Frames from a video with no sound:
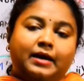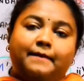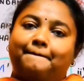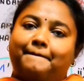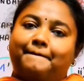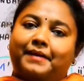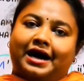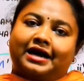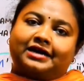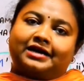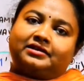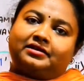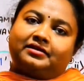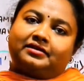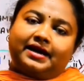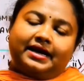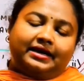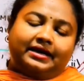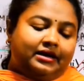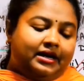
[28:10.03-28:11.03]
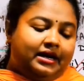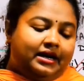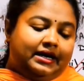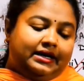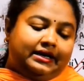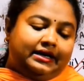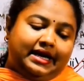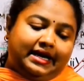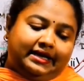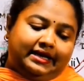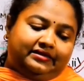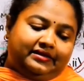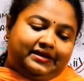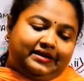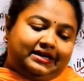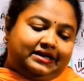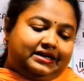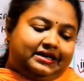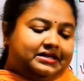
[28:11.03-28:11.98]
birth rate, death rate.